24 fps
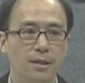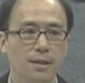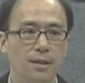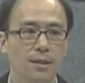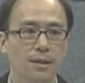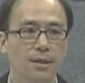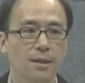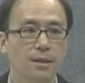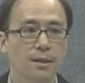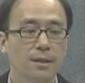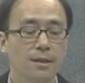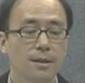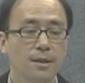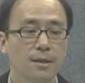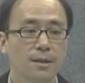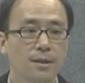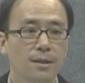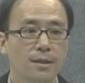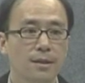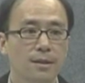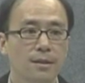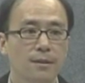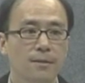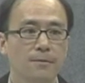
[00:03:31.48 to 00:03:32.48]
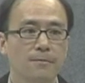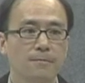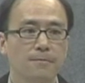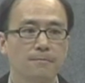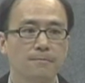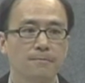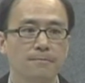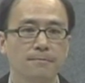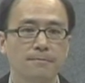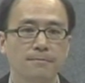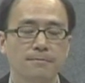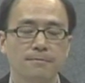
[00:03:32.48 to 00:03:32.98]

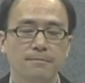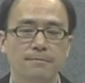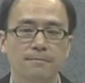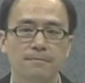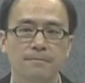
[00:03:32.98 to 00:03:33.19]
[no speech]